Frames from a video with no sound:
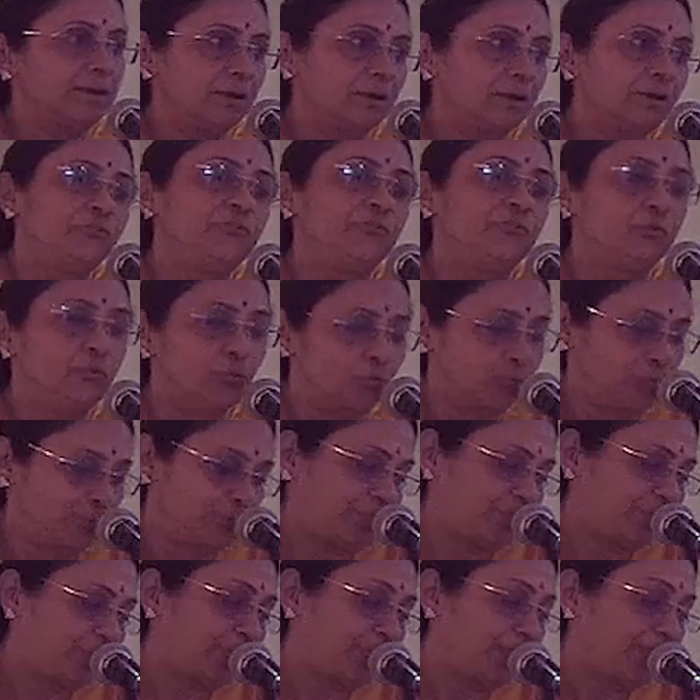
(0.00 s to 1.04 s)
A few.
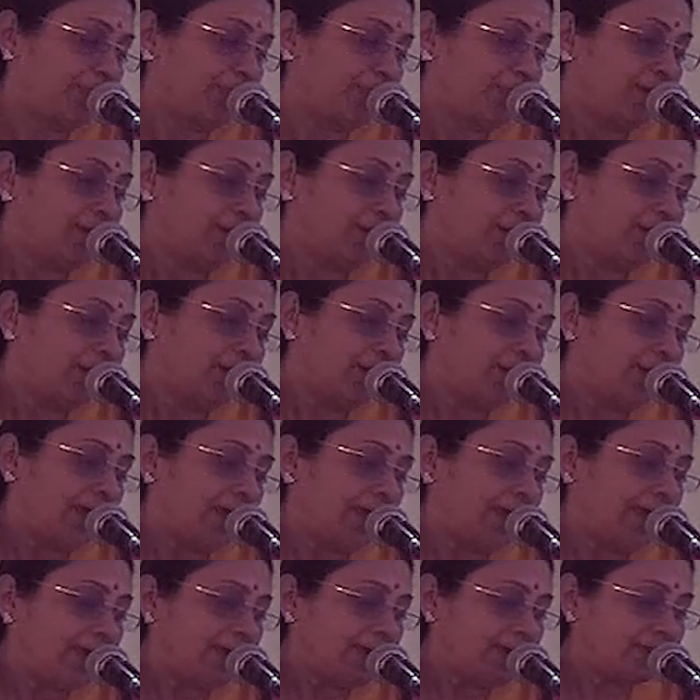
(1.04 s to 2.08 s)

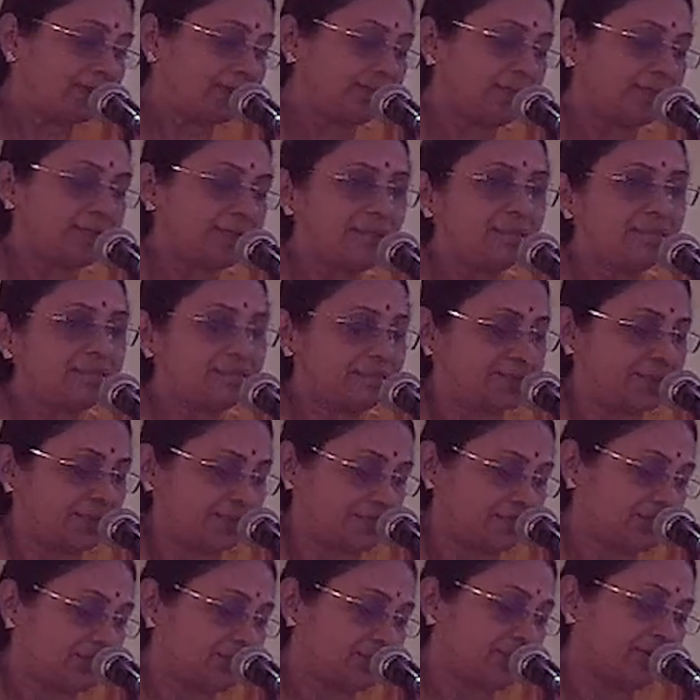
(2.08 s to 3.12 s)
Aesthetic
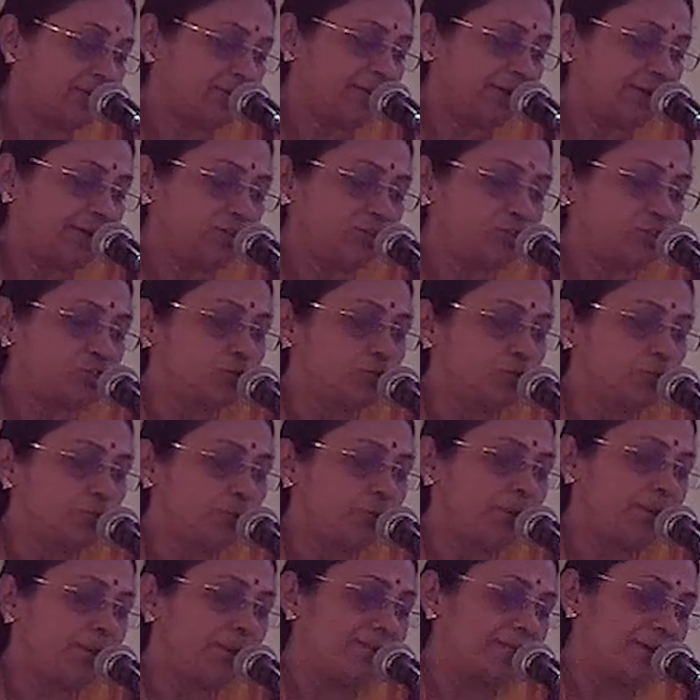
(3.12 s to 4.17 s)
sense reigned
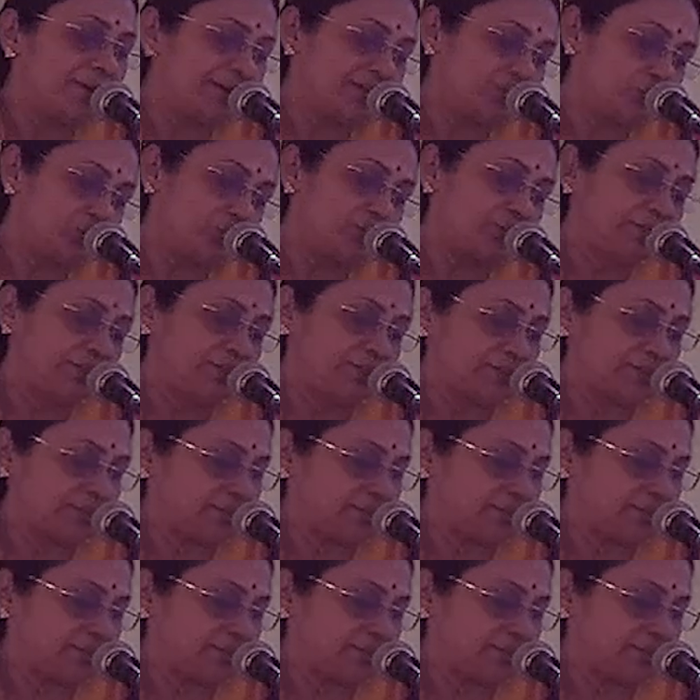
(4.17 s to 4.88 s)
supreme as within the